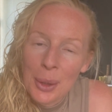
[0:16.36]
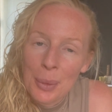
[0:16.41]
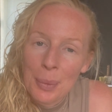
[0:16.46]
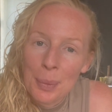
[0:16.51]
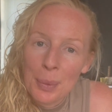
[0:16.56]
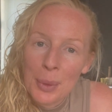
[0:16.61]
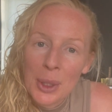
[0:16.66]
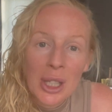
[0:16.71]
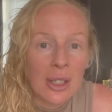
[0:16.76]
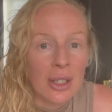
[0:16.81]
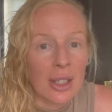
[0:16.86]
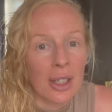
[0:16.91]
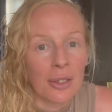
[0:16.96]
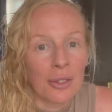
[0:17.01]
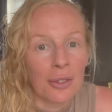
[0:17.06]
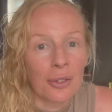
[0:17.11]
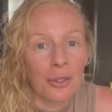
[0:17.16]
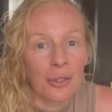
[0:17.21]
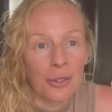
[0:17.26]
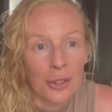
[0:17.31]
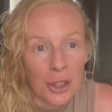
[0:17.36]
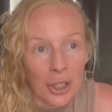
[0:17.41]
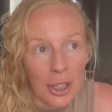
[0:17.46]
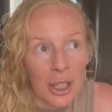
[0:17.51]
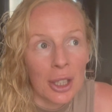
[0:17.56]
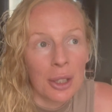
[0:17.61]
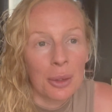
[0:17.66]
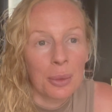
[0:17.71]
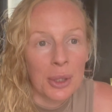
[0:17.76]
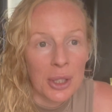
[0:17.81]
because I
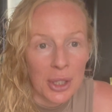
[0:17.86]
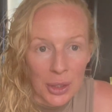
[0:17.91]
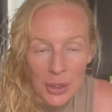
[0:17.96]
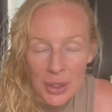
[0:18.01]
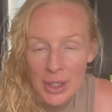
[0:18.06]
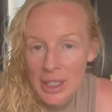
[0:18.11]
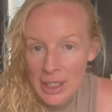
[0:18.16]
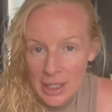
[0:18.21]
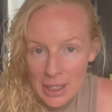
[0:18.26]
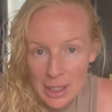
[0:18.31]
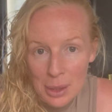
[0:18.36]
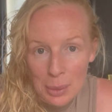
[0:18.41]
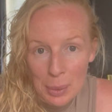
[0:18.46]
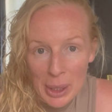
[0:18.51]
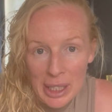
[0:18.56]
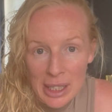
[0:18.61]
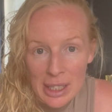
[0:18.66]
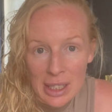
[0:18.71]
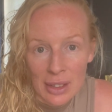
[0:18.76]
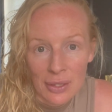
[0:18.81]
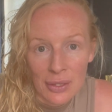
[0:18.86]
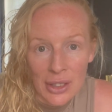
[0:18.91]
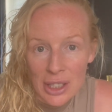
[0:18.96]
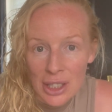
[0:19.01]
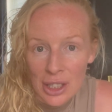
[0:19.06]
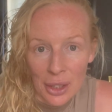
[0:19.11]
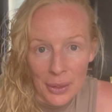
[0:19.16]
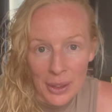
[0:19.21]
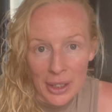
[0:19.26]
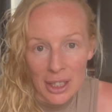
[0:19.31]
fully was not anticipating
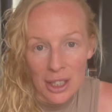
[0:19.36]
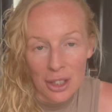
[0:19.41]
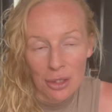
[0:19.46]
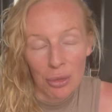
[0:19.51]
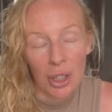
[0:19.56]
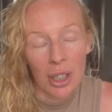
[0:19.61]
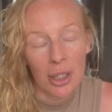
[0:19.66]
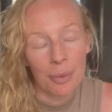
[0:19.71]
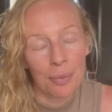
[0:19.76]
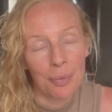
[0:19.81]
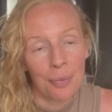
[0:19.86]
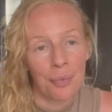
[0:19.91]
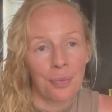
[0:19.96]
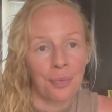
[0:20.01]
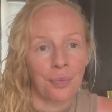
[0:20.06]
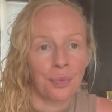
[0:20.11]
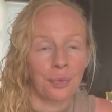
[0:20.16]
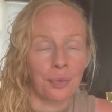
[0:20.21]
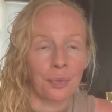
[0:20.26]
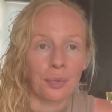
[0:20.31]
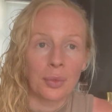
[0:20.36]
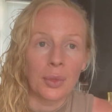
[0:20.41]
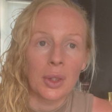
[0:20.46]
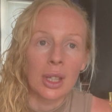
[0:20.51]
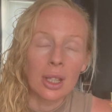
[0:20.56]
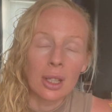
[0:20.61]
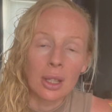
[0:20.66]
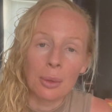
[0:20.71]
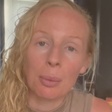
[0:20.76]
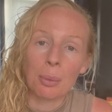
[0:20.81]
videoing this run.
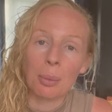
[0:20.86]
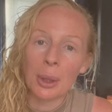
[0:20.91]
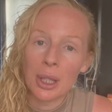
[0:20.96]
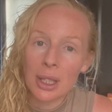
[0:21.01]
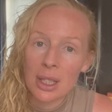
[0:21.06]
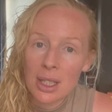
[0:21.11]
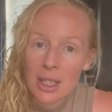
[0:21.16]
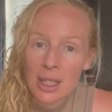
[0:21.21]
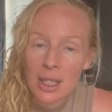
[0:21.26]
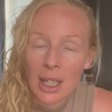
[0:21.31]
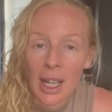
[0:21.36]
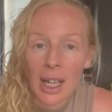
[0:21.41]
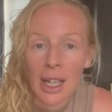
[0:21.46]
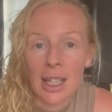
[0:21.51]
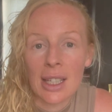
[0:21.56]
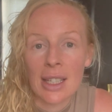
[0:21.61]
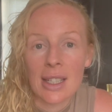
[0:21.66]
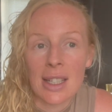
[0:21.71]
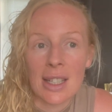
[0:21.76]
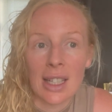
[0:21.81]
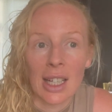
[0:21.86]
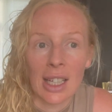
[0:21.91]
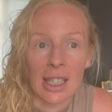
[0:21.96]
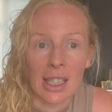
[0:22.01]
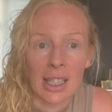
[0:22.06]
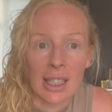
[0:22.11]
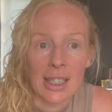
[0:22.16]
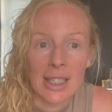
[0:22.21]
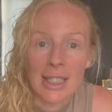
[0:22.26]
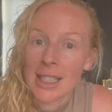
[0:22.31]
But as
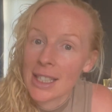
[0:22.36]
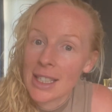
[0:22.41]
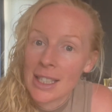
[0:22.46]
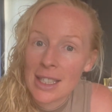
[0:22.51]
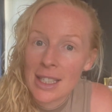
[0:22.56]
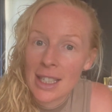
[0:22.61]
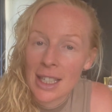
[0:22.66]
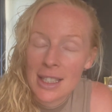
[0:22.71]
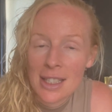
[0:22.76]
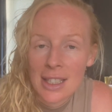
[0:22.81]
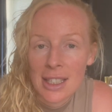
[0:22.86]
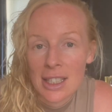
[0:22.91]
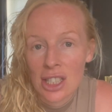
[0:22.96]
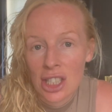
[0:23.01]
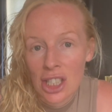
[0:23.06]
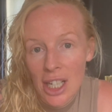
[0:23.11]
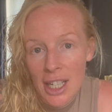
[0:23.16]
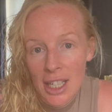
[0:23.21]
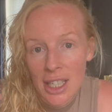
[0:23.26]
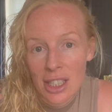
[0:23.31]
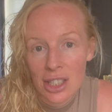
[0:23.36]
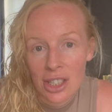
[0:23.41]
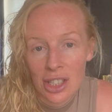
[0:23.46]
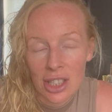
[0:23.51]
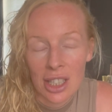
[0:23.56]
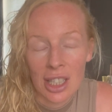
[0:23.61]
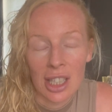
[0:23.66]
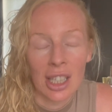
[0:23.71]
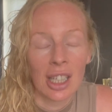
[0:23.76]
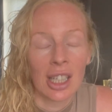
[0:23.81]
things changed,
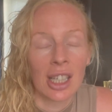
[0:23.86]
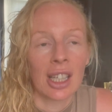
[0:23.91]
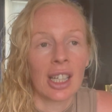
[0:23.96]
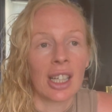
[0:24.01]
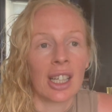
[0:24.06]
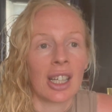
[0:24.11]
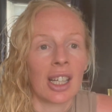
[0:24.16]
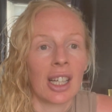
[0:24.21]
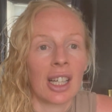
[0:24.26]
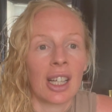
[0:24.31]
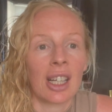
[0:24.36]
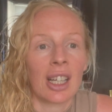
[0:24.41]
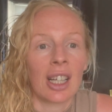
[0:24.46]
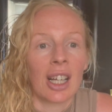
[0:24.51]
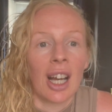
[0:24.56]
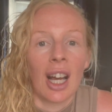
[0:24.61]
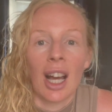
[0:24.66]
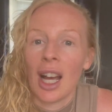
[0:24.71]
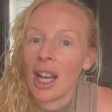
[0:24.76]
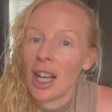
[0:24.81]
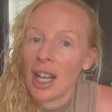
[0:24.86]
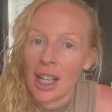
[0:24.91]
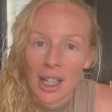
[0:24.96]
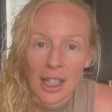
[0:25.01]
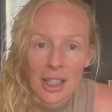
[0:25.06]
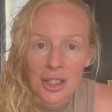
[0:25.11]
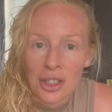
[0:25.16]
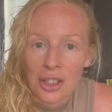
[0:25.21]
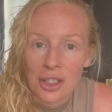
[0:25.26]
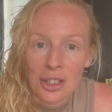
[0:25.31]
I
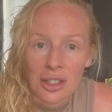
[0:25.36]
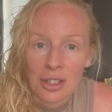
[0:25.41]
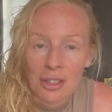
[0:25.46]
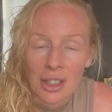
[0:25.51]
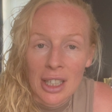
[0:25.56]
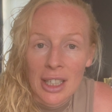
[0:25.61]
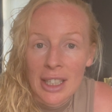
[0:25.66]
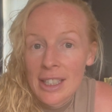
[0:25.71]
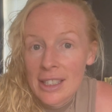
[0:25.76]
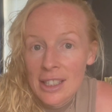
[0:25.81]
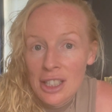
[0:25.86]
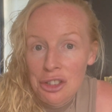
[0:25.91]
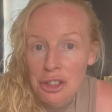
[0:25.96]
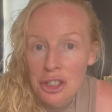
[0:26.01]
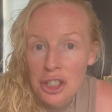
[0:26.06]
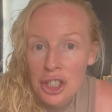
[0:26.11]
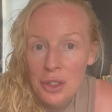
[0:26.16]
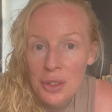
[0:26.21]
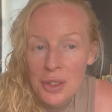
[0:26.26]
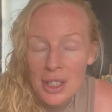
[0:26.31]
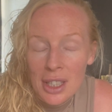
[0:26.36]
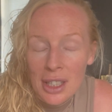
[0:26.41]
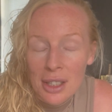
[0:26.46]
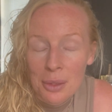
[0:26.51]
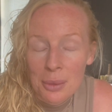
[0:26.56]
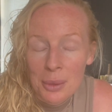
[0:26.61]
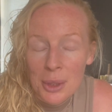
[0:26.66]
should at least introduce it,